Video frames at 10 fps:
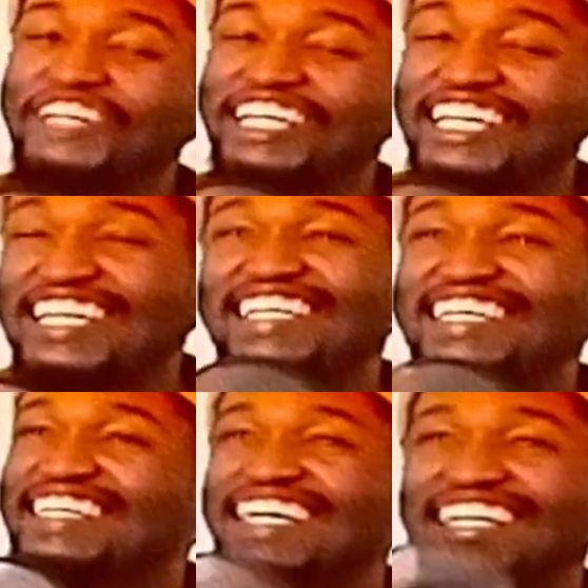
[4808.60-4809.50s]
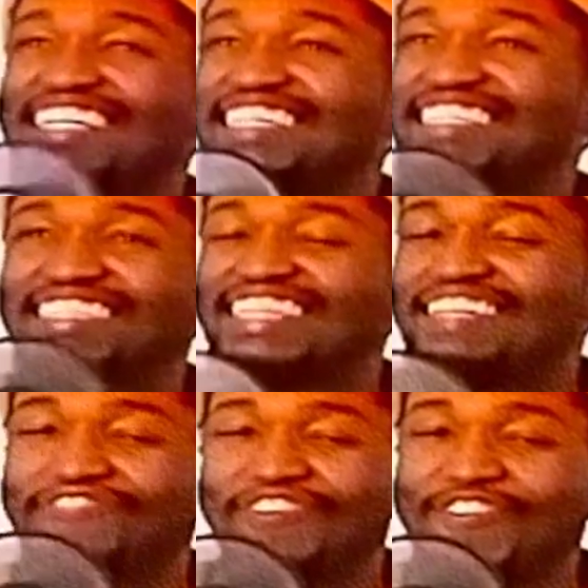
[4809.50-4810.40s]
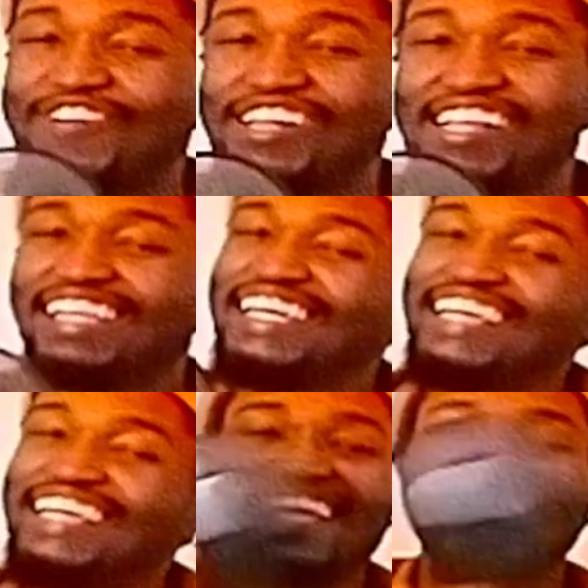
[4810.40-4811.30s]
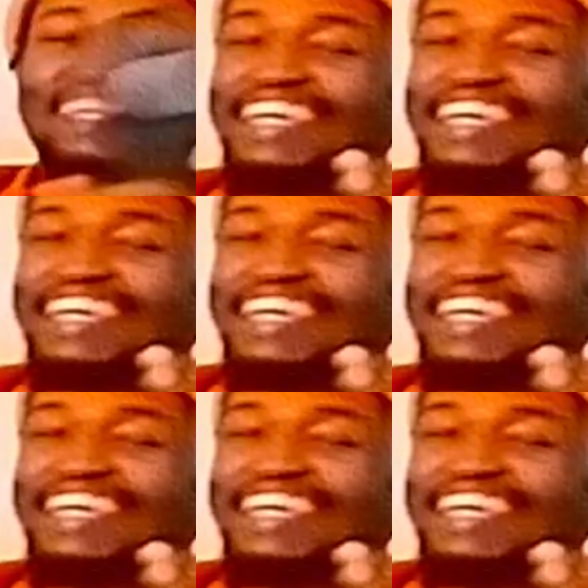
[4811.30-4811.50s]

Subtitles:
end of none of this shit, fo. Let that lady